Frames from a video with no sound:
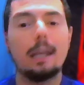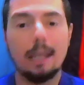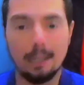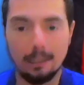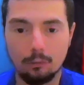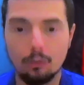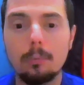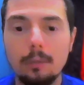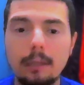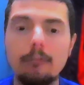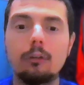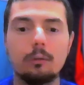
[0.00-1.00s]
And I do
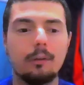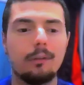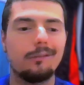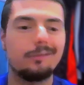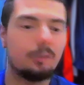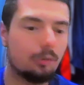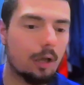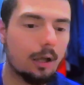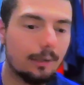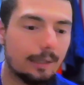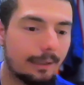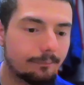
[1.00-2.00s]
believe Claressa Shields
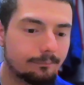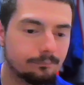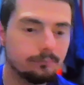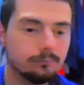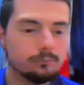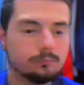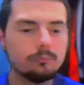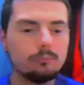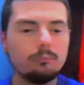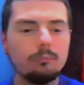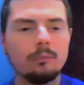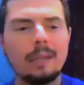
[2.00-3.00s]
on that.
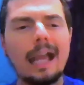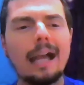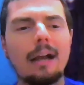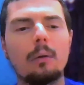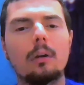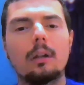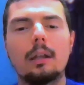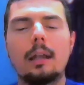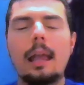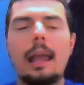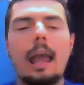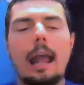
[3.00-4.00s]
Now,
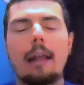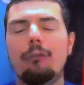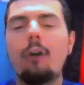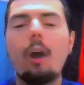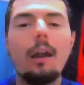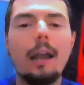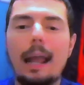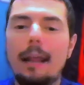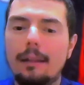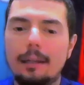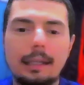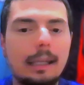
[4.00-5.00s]
as far
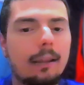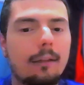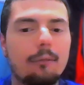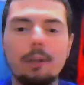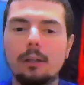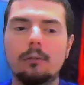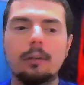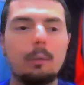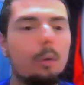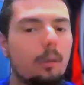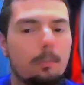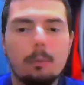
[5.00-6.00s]
as the keys to victory,
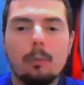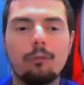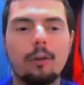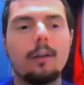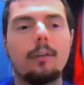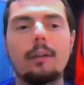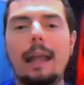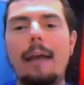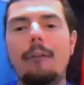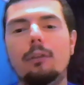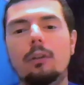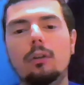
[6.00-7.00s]
what's both fighters going to
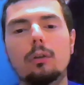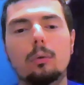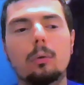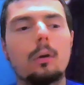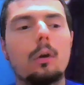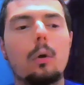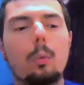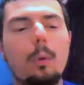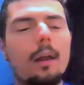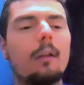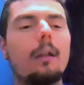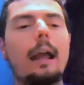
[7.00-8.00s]
have to do?
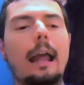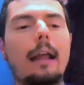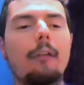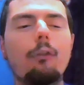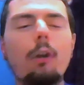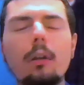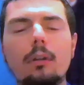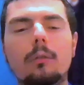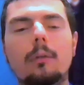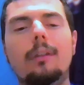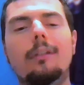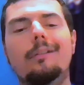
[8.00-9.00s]
Well, as far as
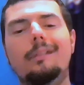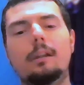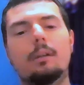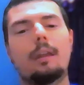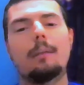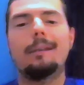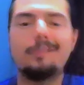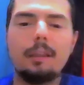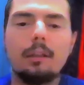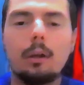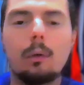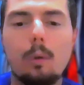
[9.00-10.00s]
Claressa Shields, I mean,
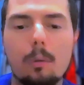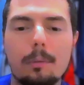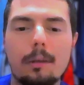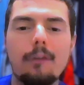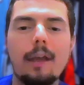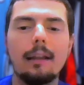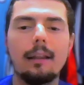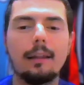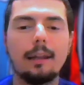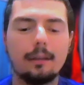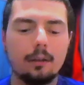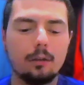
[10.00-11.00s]
she's the GWOAT, but if I had to
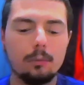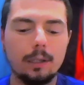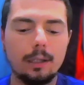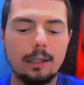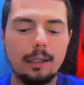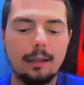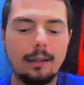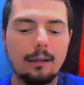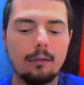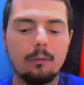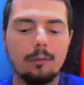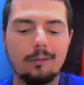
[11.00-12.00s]
stick to three keys that
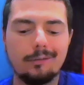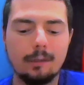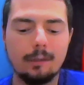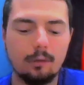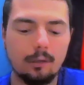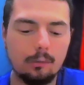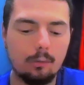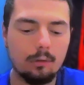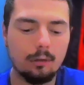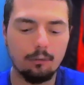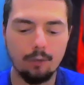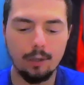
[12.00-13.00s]
Claressa Shields can use
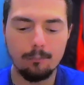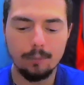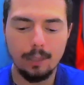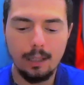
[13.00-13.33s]
in this fight,